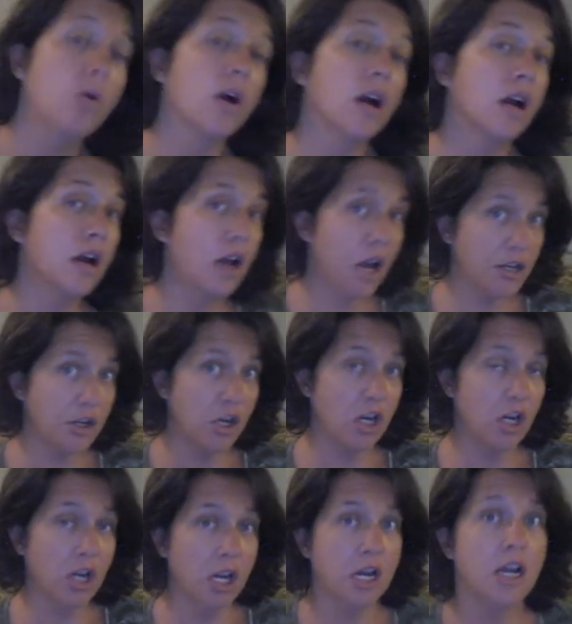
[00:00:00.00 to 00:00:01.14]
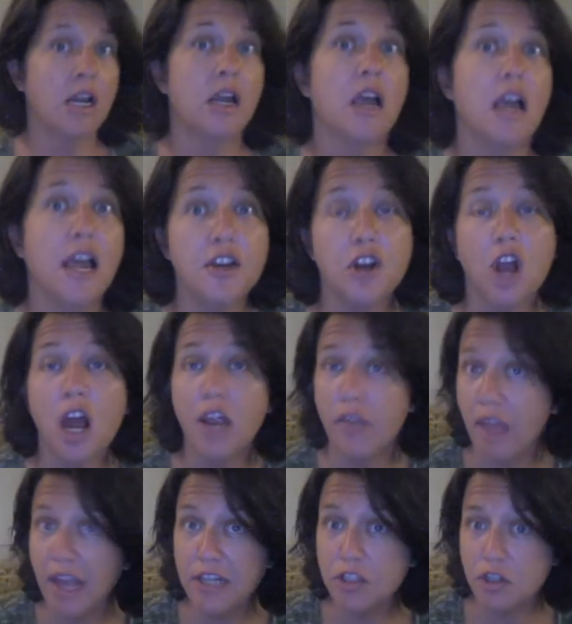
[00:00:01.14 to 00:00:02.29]
or on your
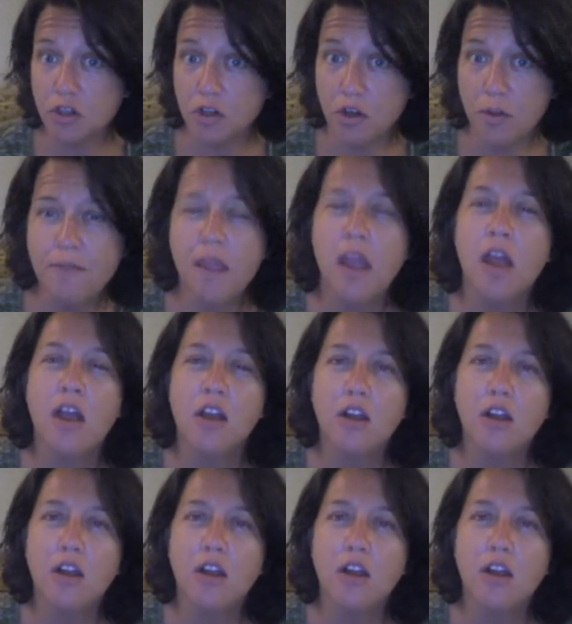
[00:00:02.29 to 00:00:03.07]
online journal,